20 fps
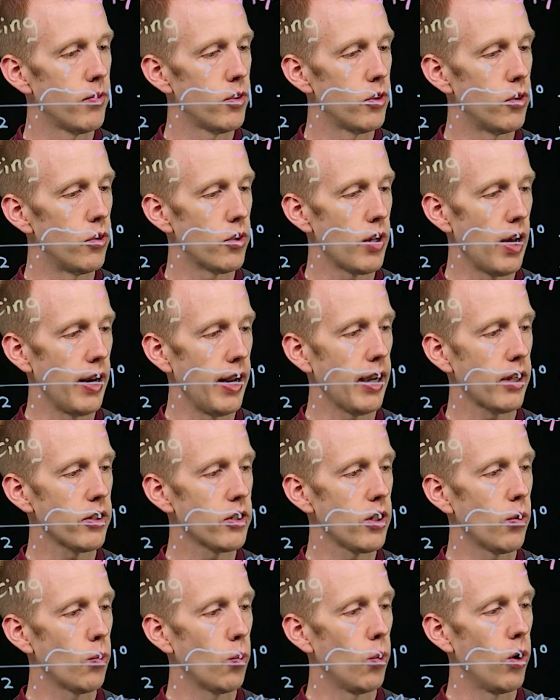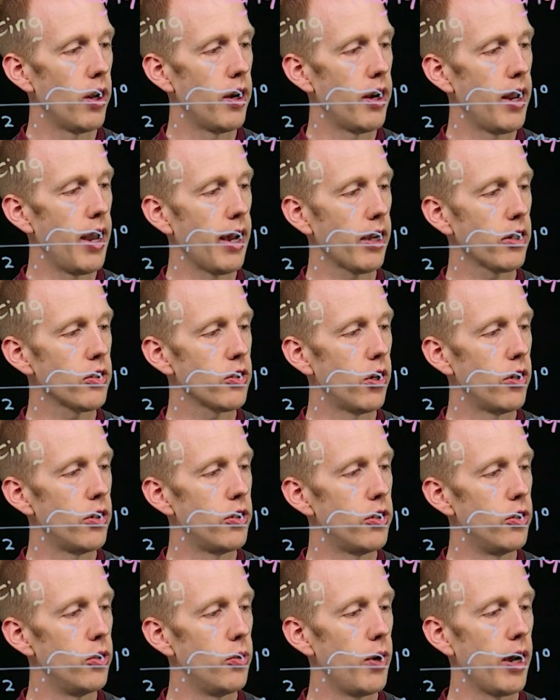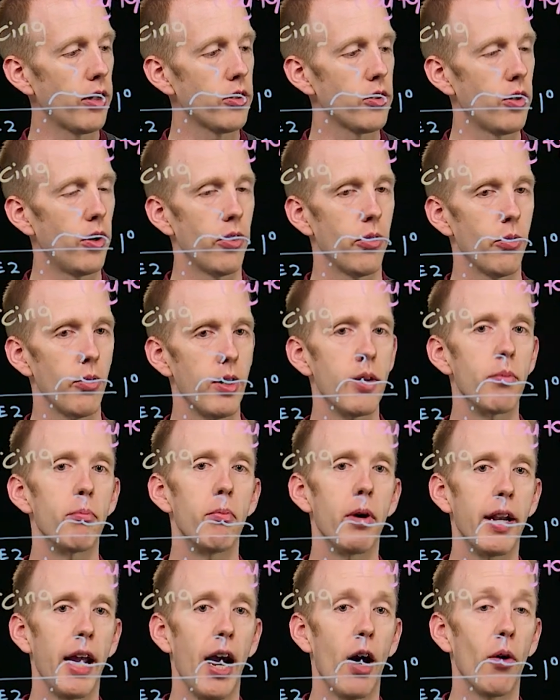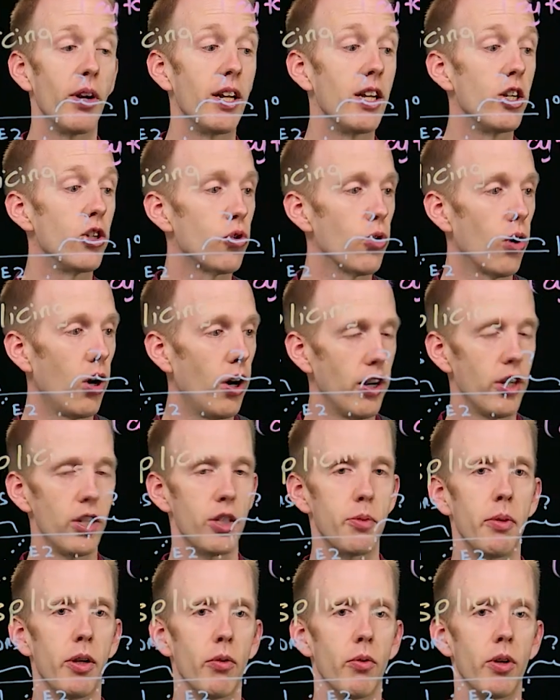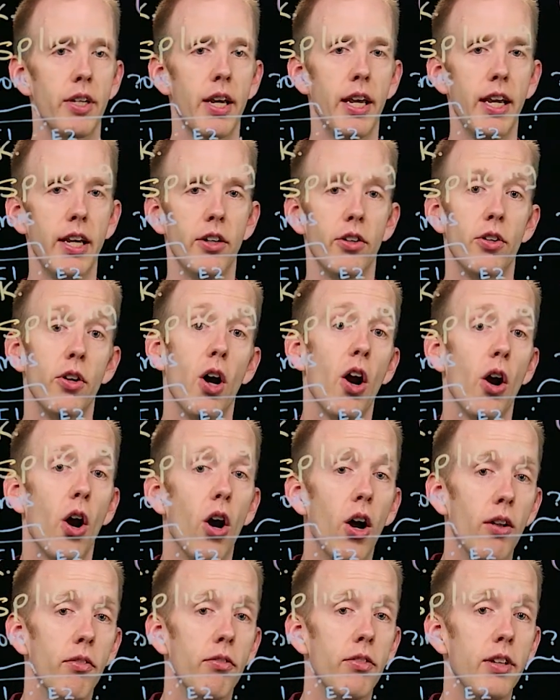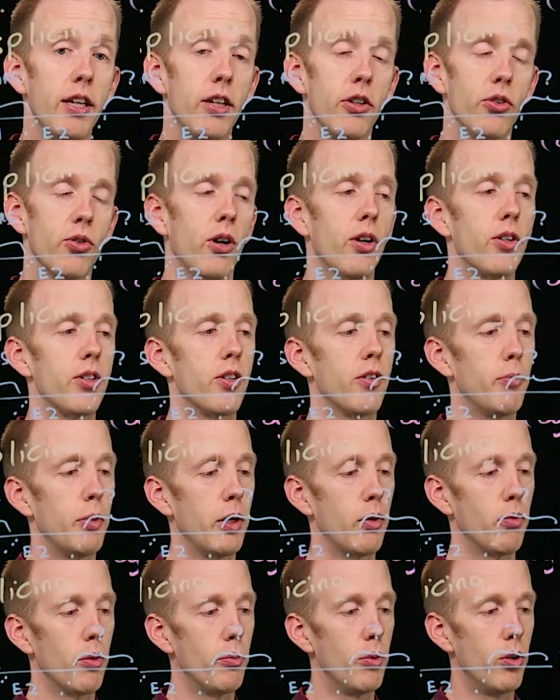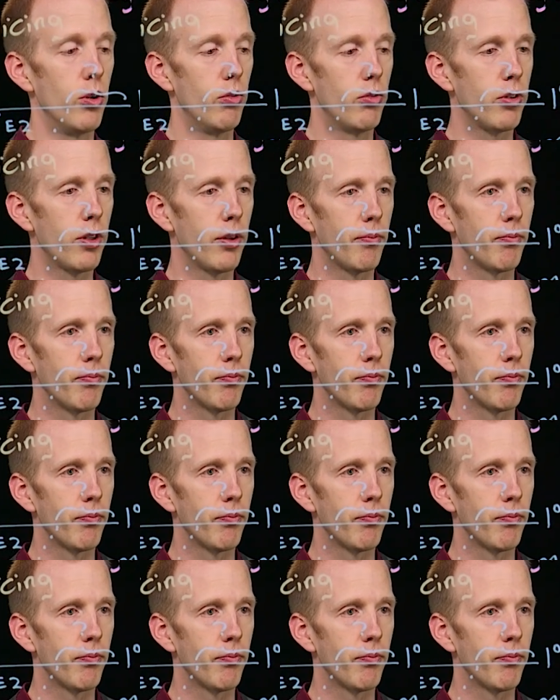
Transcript: So it's got exon 1, exon 2, exon 3, but now an intron has been retained. Not all of the introns have been removed.